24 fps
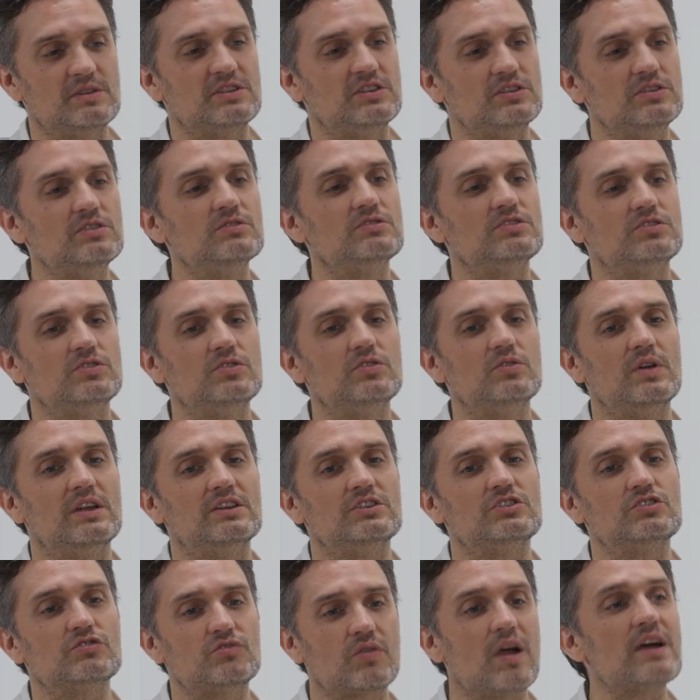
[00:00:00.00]
to you too in
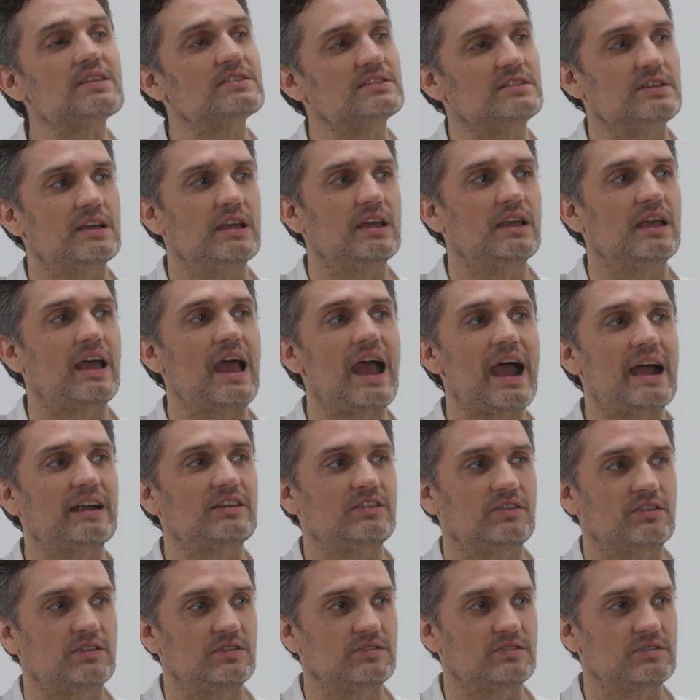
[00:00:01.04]
trusting
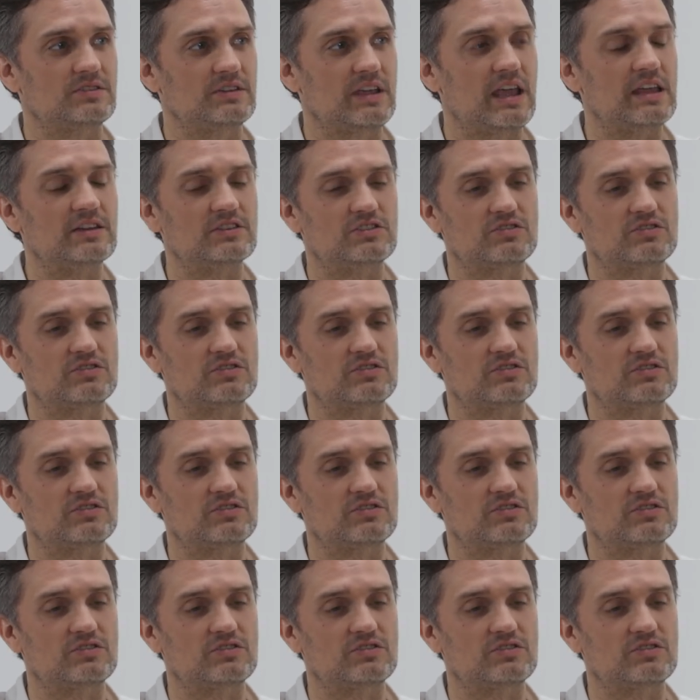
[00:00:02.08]
actors and